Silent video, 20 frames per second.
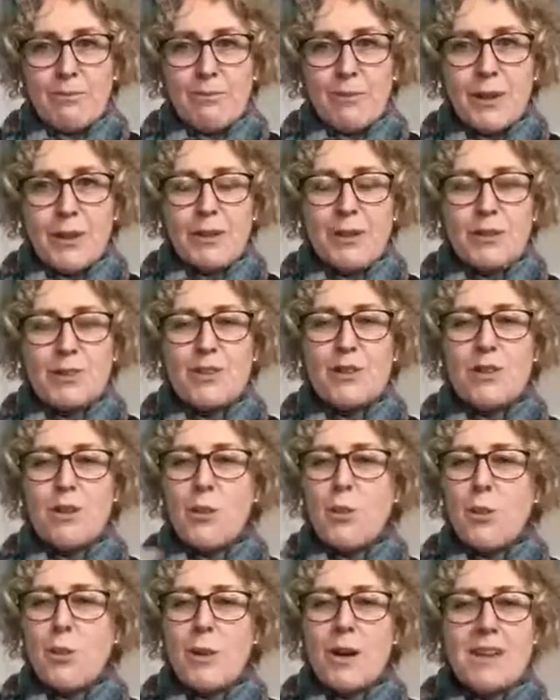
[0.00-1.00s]
because you'll
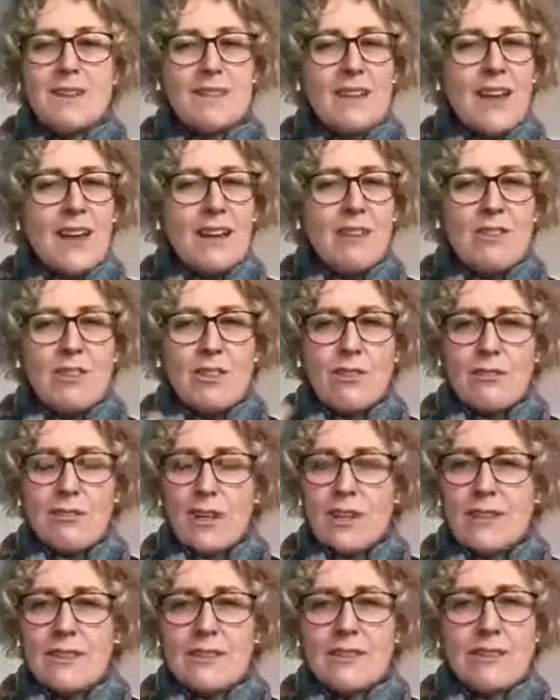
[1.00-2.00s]
always have a
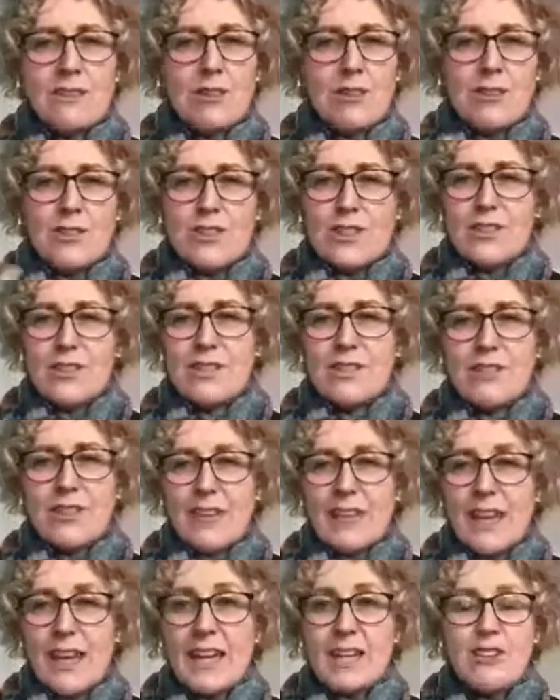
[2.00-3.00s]
reason or a
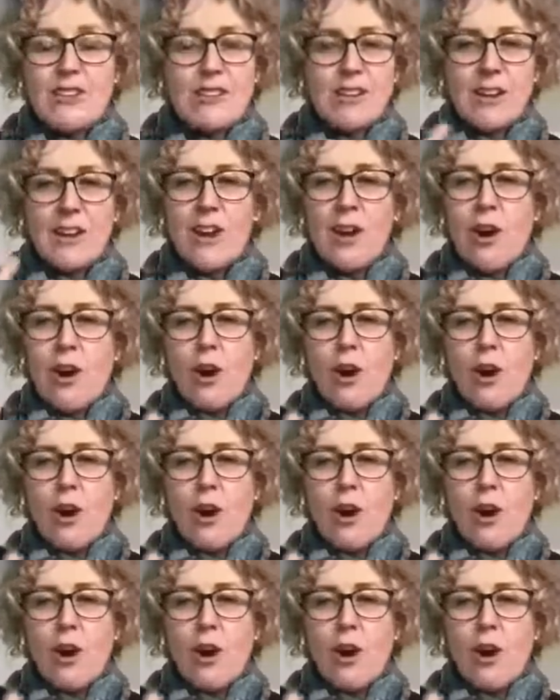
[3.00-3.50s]
justification